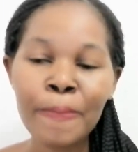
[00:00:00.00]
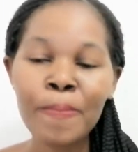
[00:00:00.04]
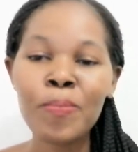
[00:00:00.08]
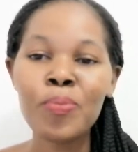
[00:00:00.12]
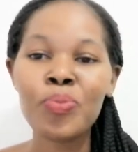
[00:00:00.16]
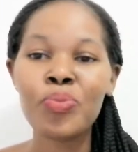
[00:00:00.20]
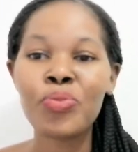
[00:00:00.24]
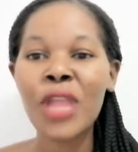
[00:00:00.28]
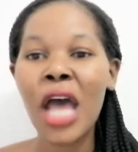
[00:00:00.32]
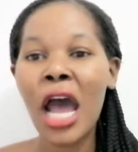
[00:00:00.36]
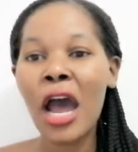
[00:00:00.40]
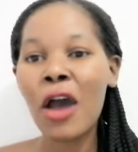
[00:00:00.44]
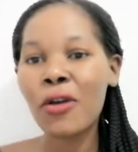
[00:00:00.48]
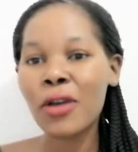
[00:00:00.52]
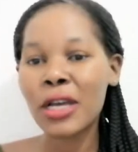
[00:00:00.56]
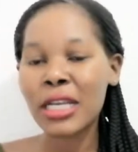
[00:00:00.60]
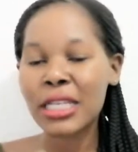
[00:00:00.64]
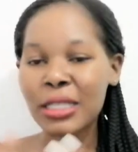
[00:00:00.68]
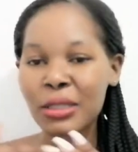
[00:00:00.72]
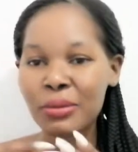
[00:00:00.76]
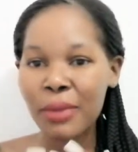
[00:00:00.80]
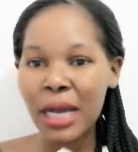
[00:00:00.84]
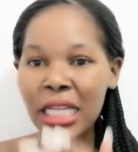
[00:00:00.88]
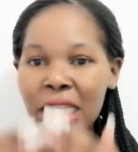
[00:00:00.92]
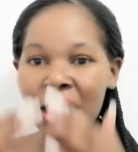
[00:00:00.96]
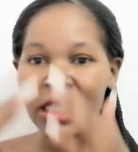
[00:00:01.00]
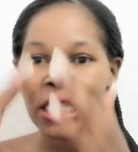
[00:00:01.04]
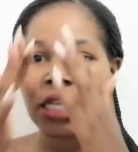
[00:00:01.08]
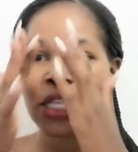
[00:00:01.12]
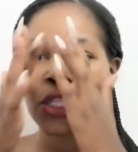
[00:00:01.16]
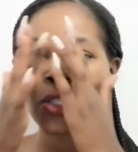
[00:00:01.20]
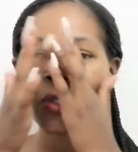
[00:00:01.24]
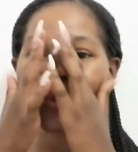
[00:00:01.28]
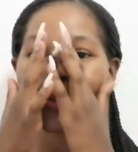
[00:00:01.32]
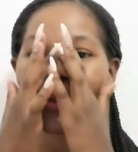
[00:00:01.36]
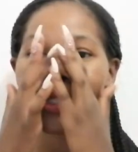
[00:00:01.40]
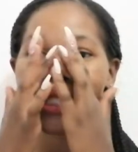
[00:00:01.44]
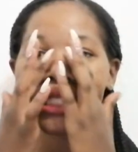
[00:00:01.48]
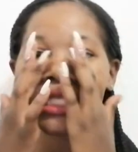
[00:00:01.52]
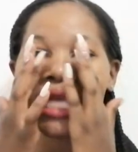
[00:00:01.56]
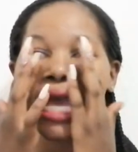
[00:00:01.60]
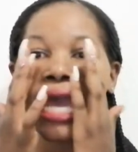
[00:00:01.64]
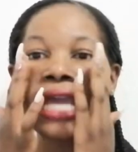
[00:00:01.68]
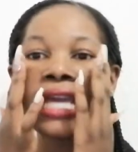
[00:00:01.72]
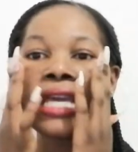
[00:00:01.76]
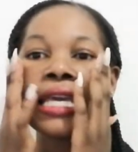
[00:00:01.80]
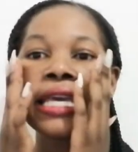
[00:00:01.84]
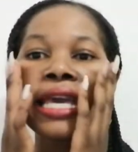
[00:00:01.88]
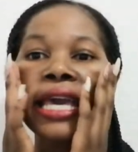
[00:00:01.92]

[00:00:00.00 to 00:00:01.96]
Now, as much as we take